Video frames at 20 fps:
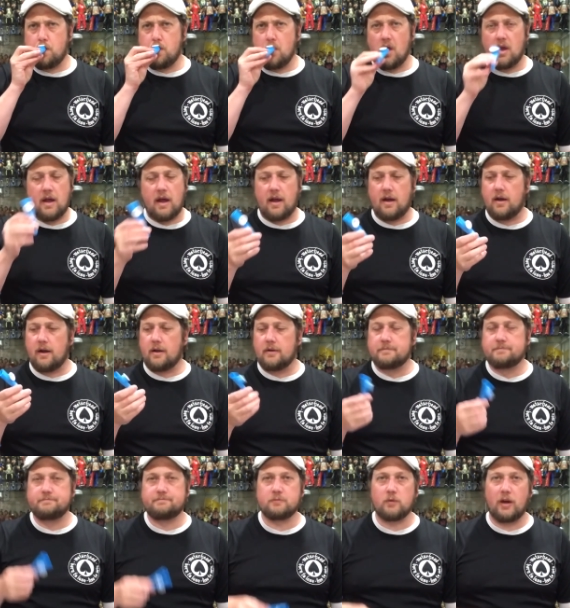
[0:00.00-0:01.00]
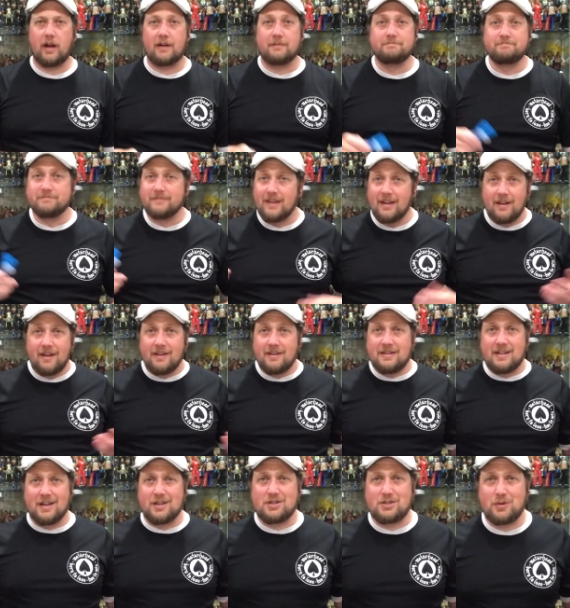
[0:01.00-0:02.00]
I don't know. Well,
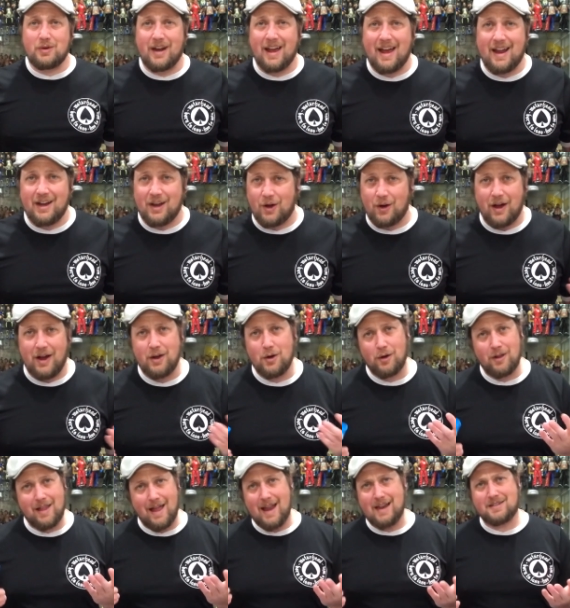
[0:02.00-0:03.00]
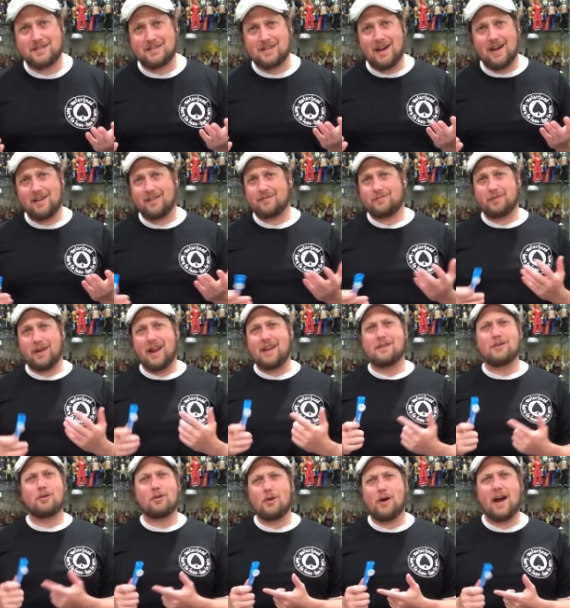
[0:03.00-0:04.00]
tells you what I know. I know a lot of stuff, but I
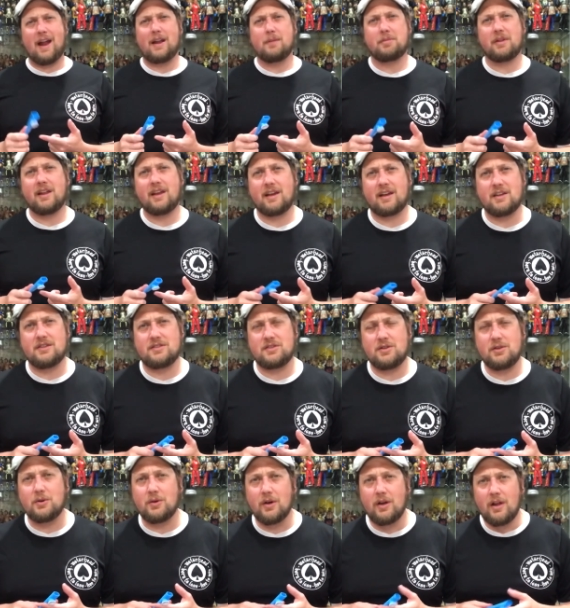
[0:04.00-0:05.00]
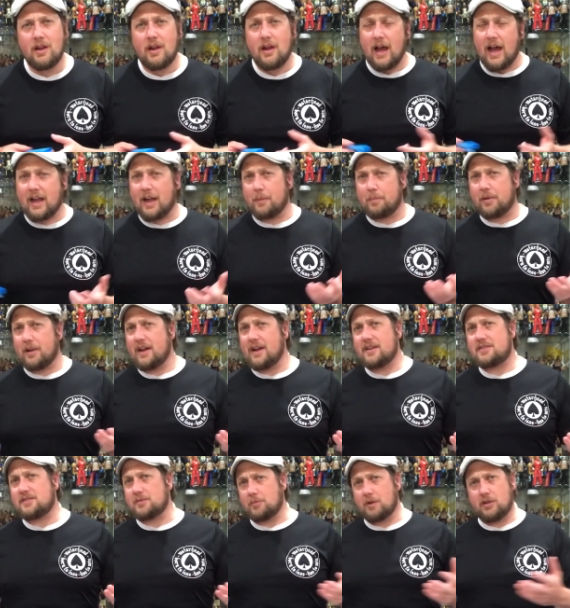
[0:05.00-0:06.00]
don't know how to play a kazoo. I can play
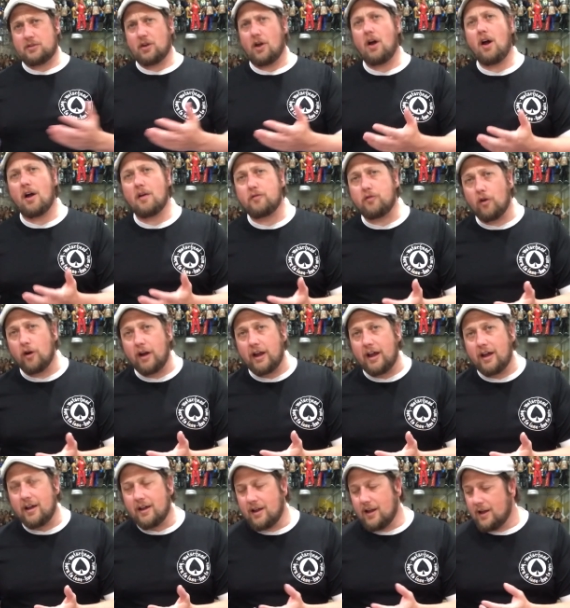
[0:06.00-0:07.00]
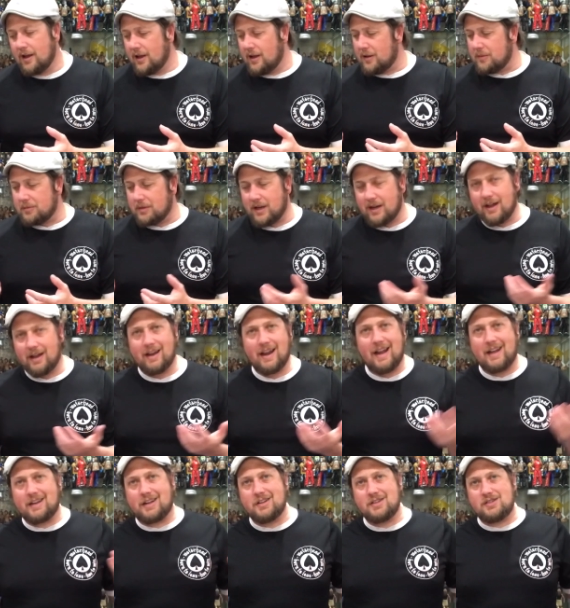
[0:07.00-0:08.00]
some guitar for you, but
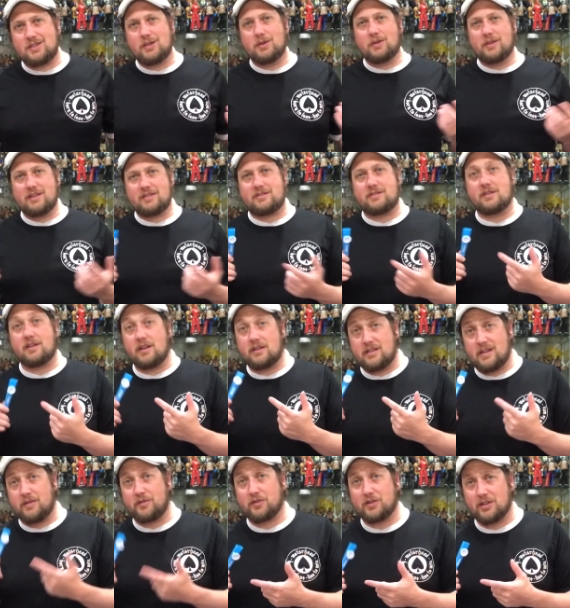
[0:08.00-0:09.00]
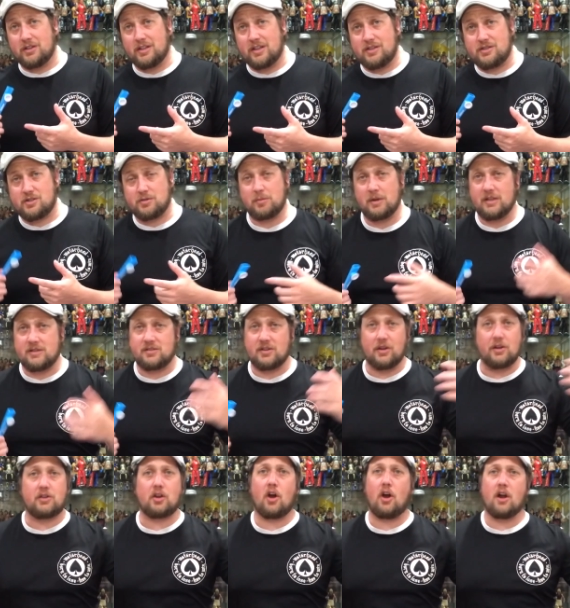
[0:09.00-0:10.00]
not a kazoo. This is a difficult instrument. So
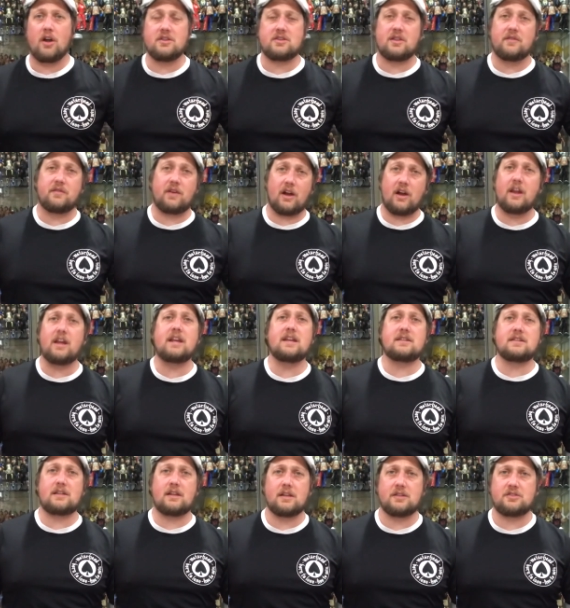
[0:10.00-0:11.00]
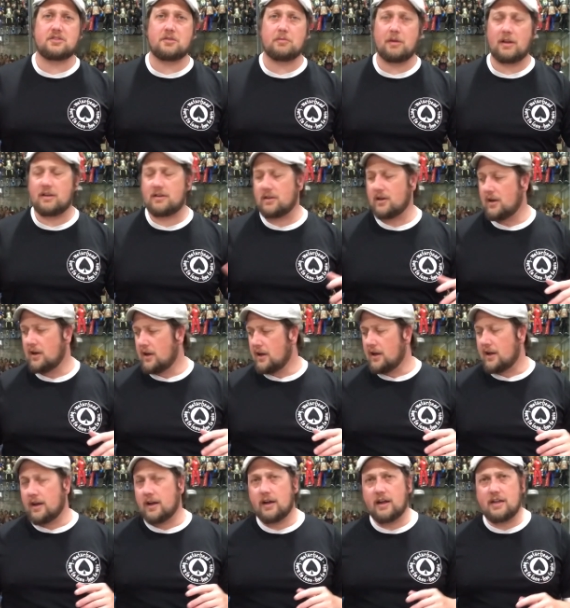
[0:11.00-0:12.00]
guitar's a very easy instrument.
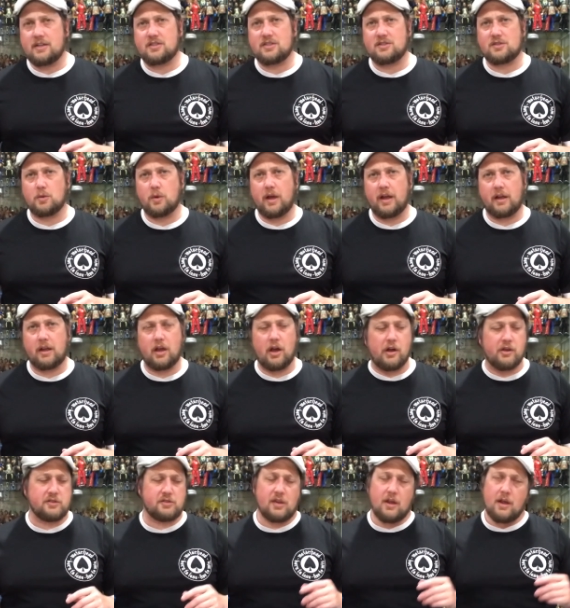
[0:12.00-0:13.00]
It's just the way it goes.